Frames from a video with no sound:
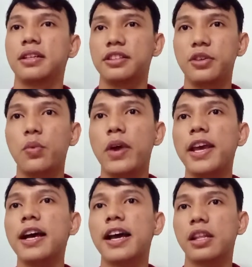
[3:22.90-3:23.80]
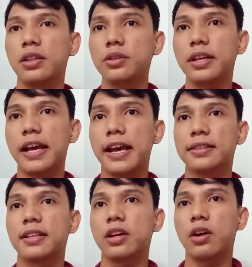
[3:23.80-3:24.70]
the way I look
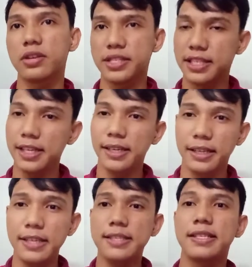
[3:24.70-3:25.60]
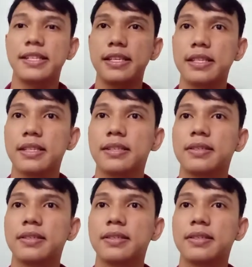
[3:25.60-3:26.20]
at or see is this.